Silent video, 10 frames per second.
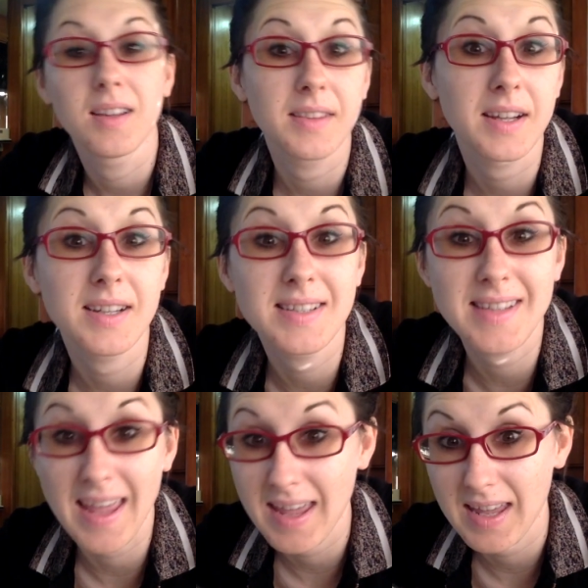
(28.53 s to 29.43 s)
There is
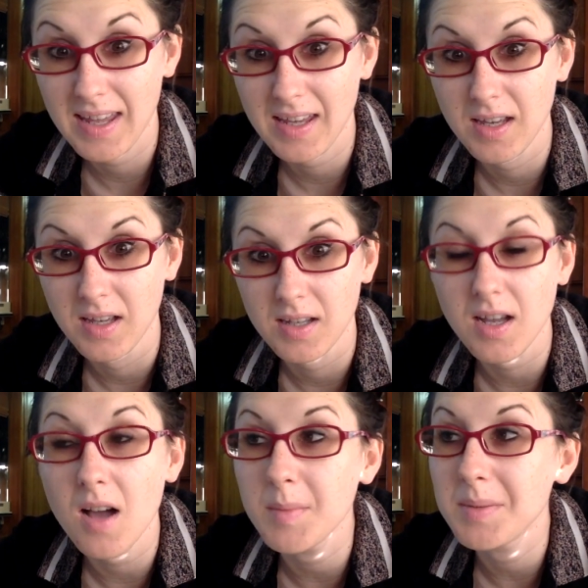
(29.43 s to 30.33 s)
a uh,
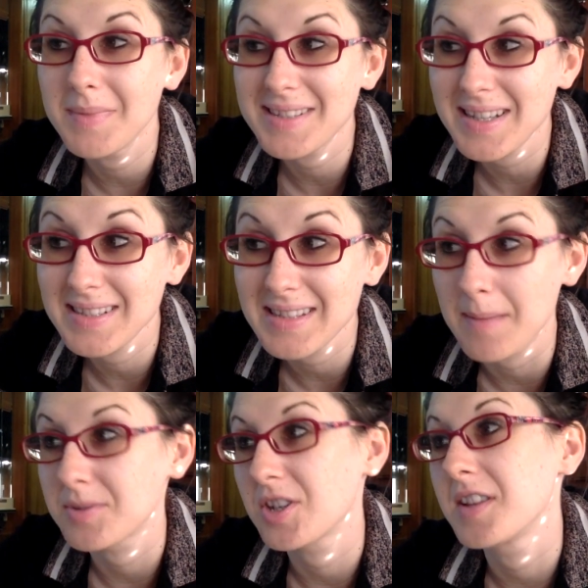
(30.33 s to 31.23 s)
common
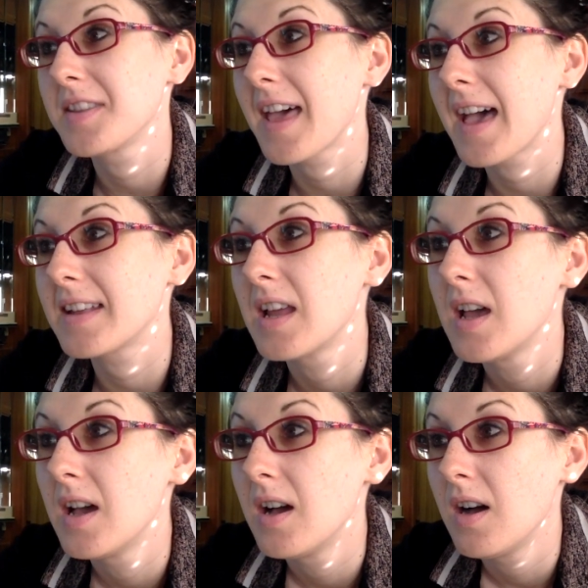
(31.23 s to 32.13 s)
misconception that
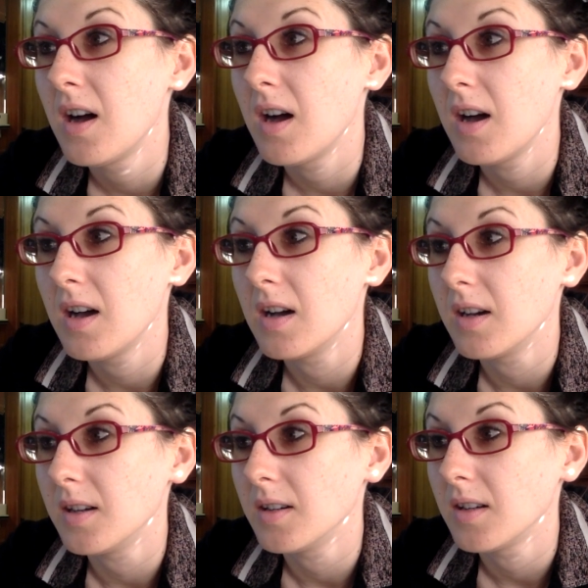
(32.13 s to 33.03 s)

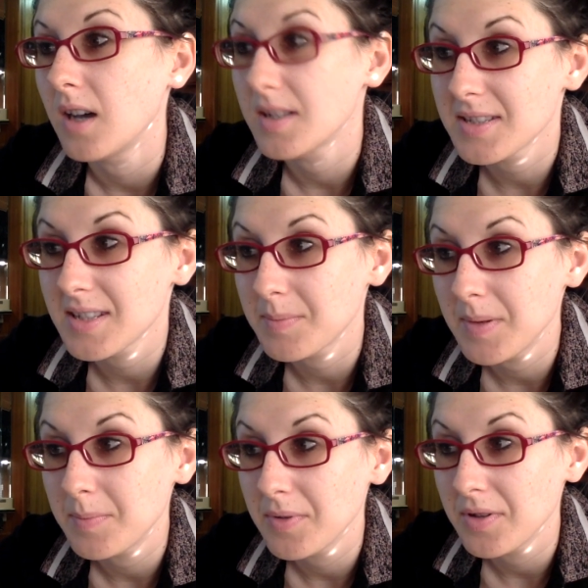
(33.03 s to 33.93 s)
uh, autistic
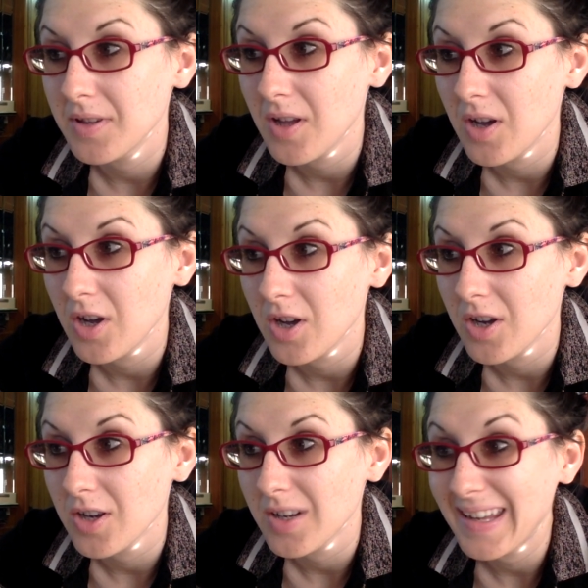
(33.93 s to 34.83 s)
people
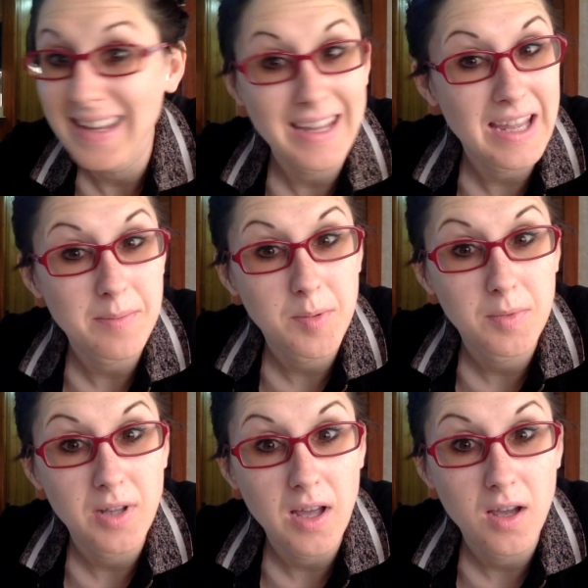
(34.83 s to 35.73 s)
are
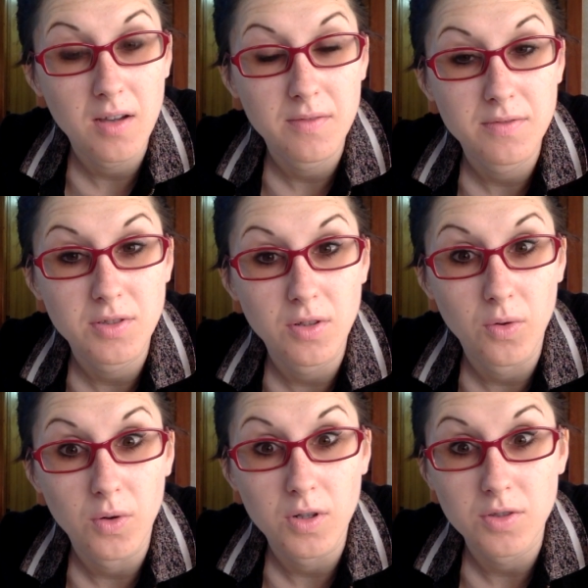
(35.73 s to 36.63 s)
incapable of
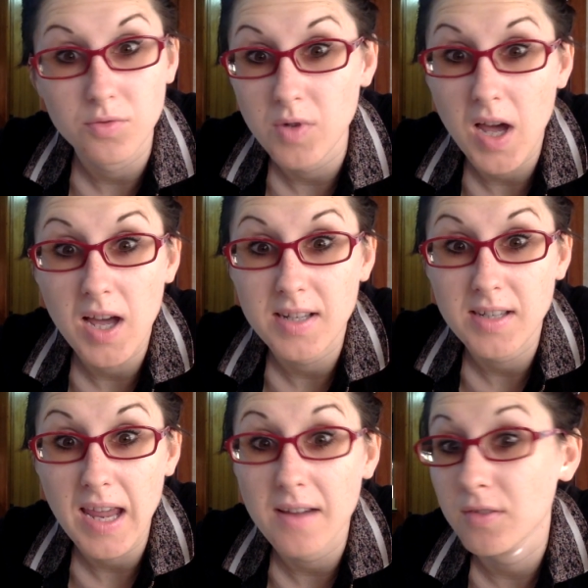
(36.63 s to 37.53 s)
or do not
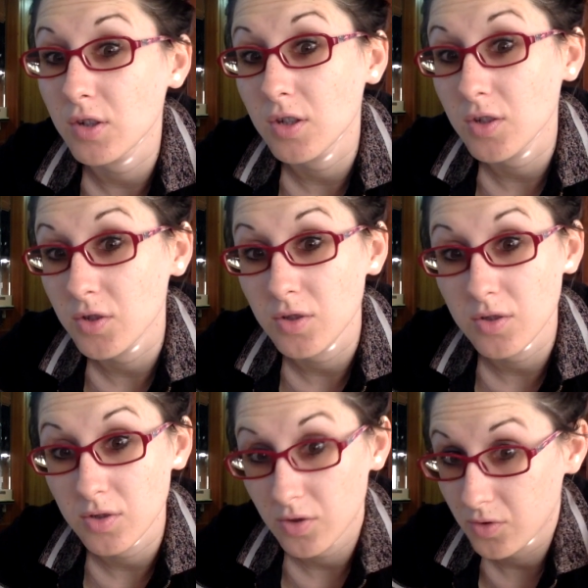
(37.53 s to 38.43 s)
ever
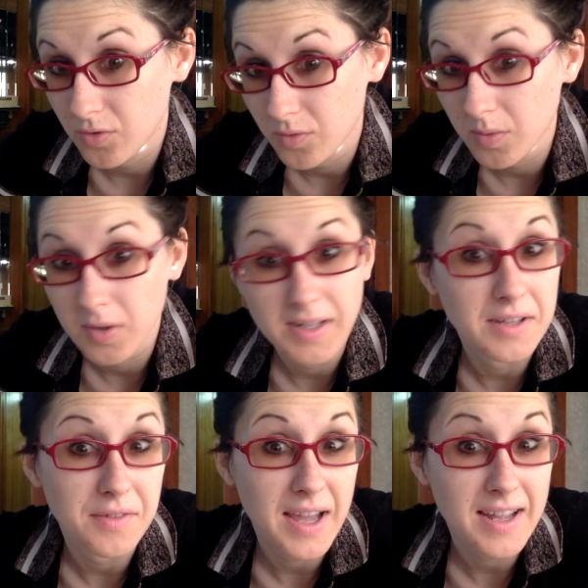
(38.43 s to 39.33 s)
do or
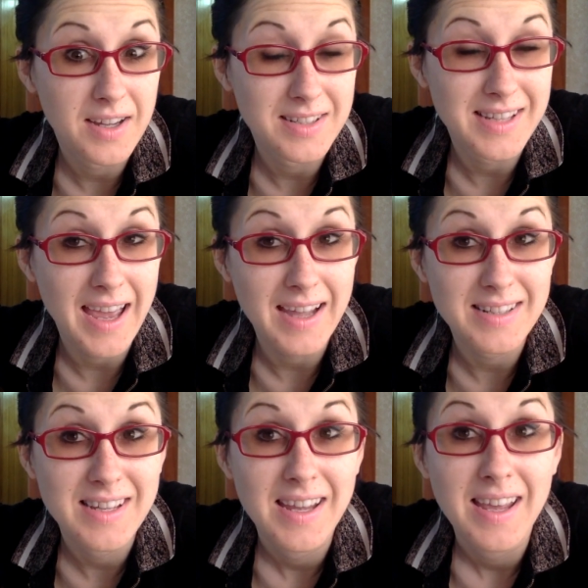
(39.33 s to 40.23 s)
give eye contact.